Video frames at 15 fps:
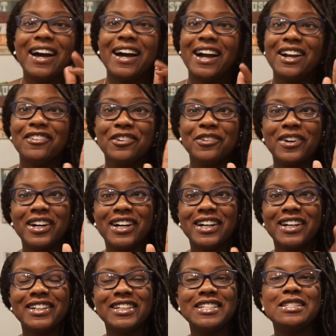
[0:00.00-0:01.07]
Hi
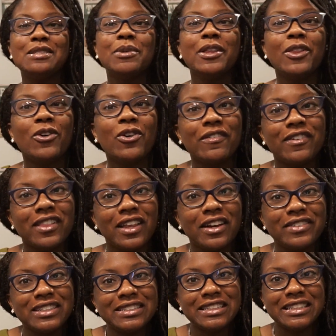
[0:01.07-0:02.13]
everyone, it's me Lauren for
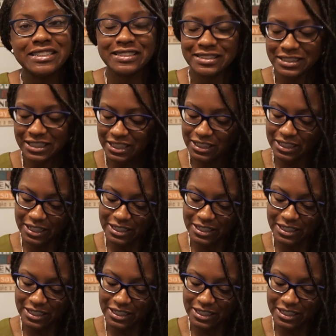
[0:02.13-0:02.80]
Loveless Instinct,